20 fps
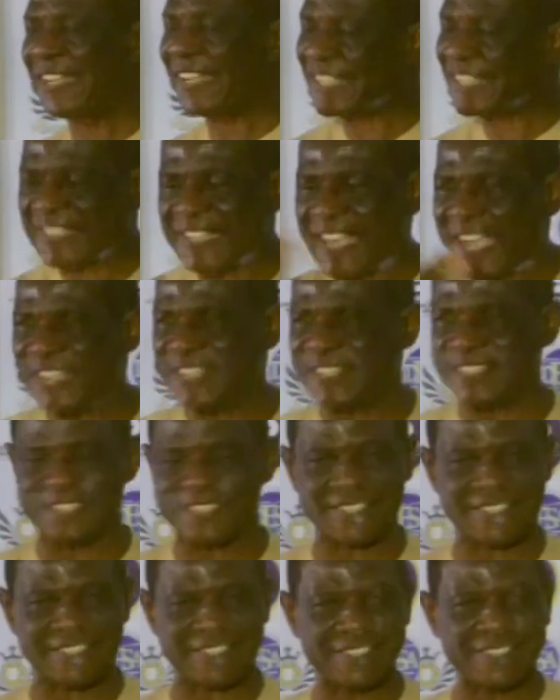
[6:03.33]
is
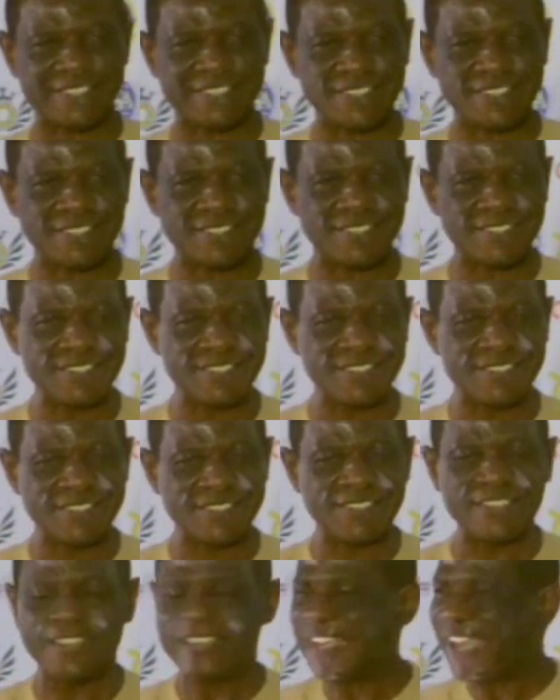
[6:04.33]
science.
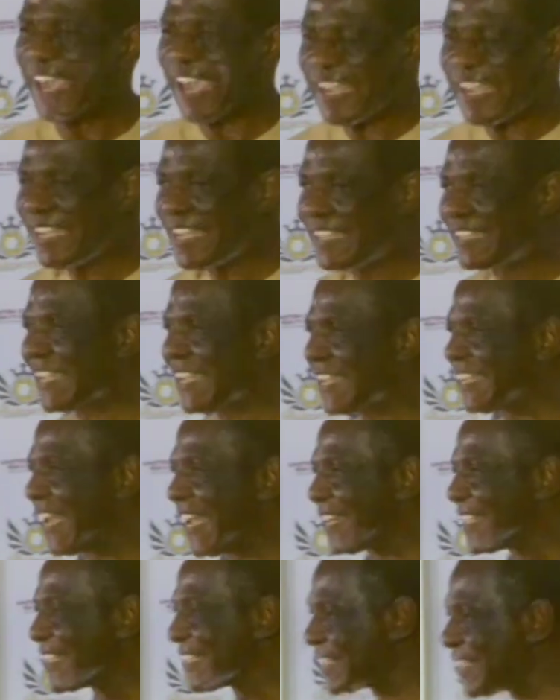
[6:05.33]
Anything
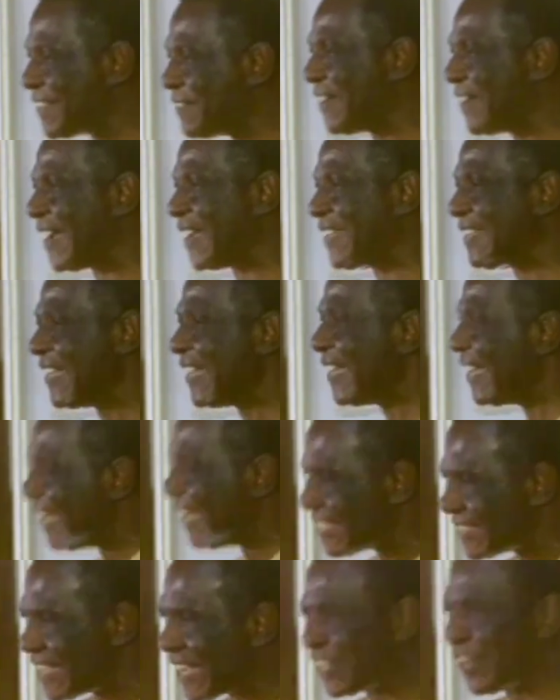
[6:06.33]
that is Tibet
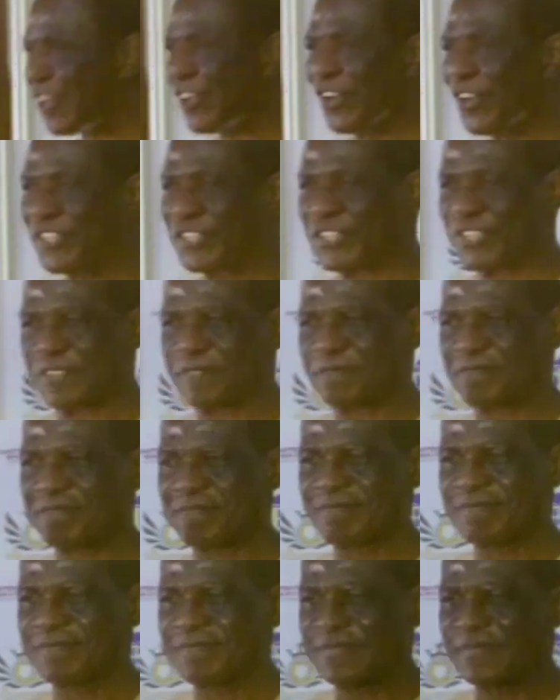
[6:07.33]
is technology.
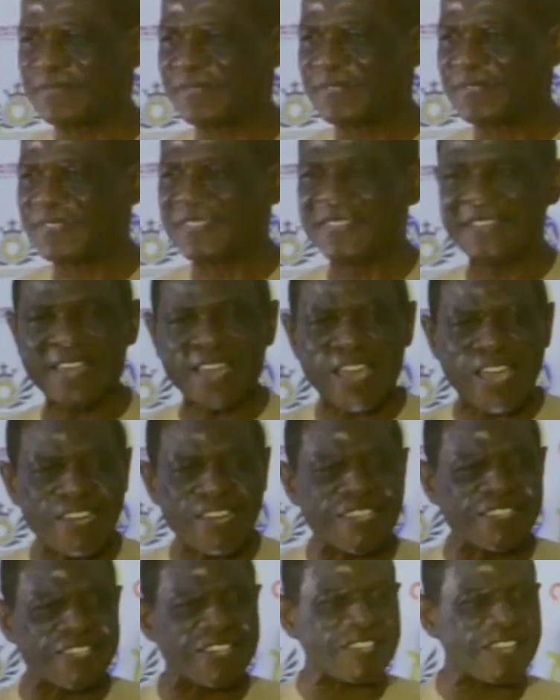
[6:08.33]

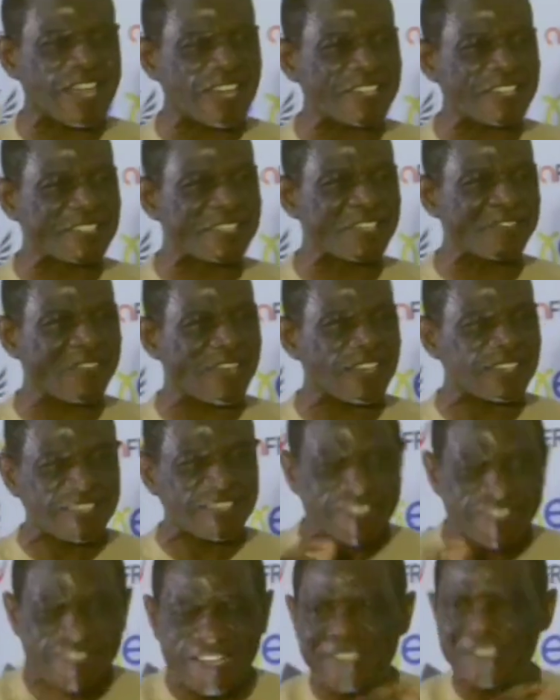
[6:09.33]
Anything that is
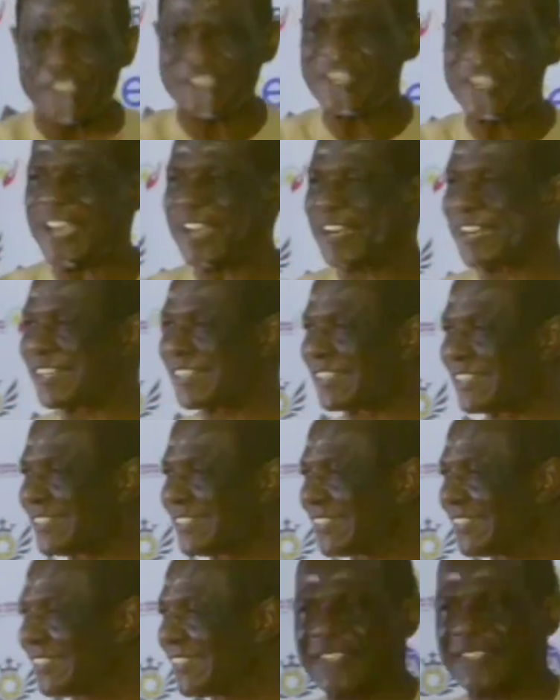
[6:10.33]
Tibet is engineering.
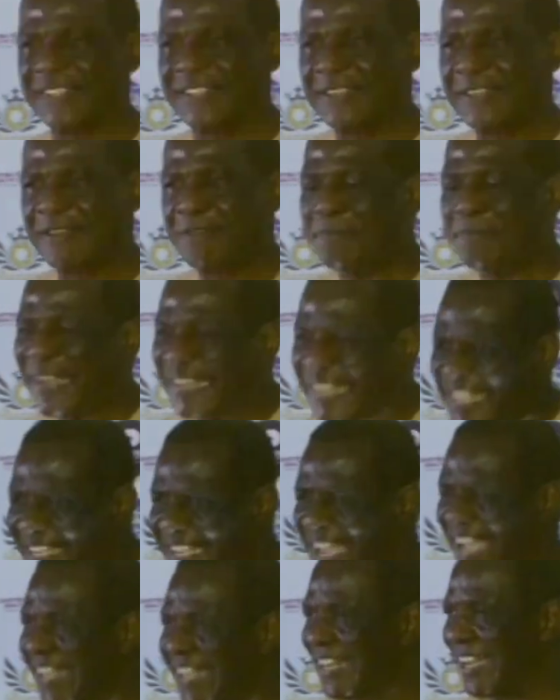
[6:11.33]
But
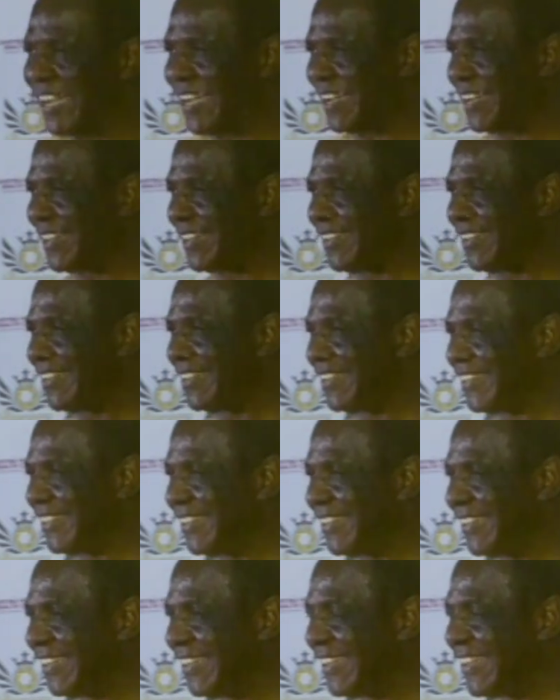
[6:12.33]
in Ghana,
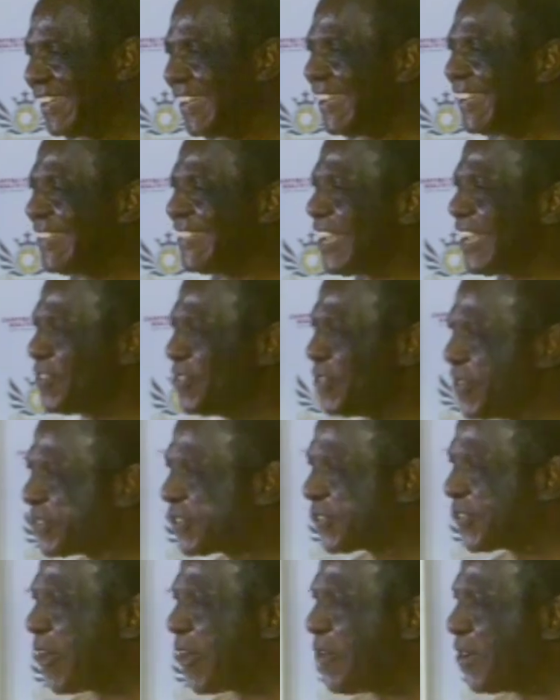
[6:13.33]
the
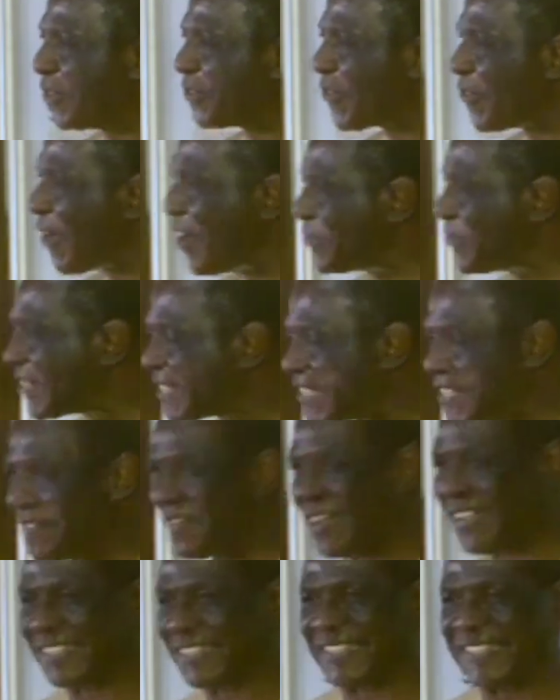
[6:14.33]
youth don't want to go into
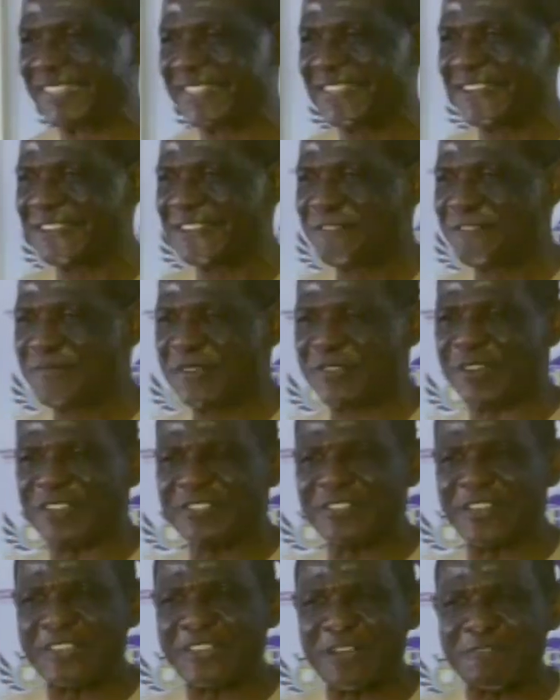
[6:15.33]
Tibet
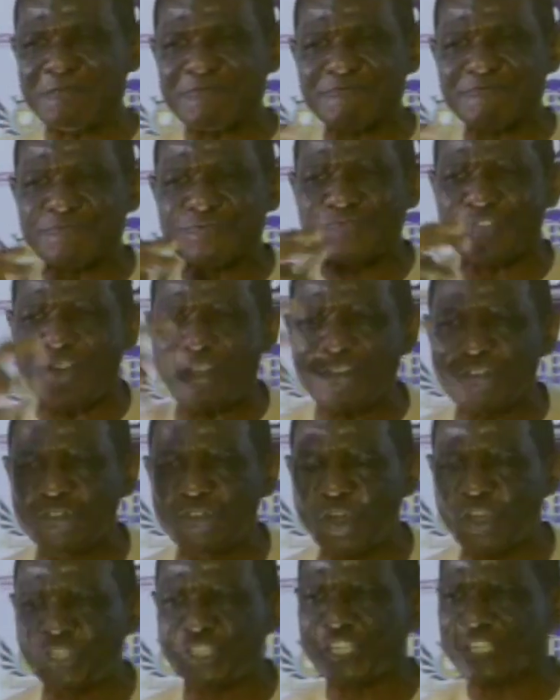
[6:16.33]
because of the
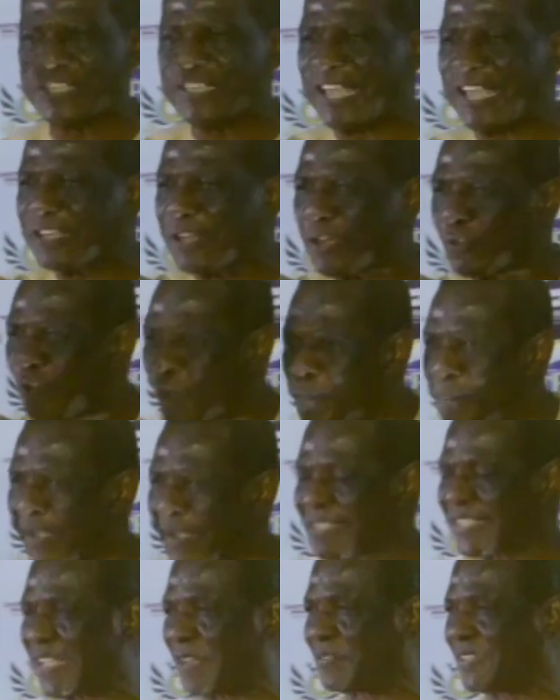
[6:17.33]
wrong notion and the wrong
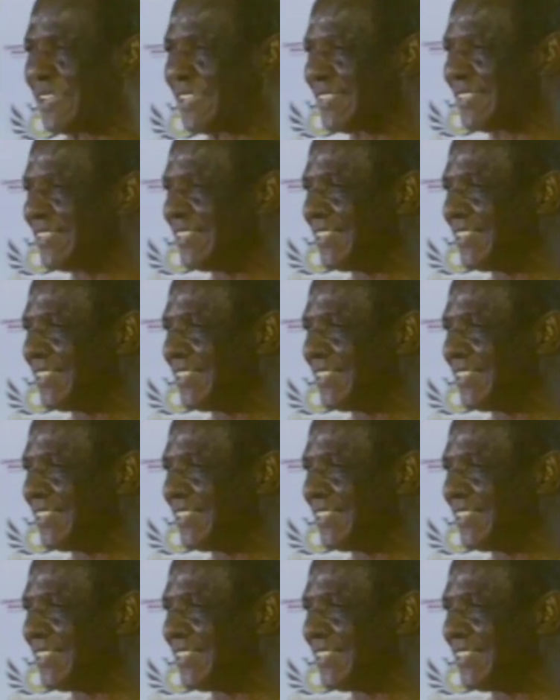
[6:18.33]
perception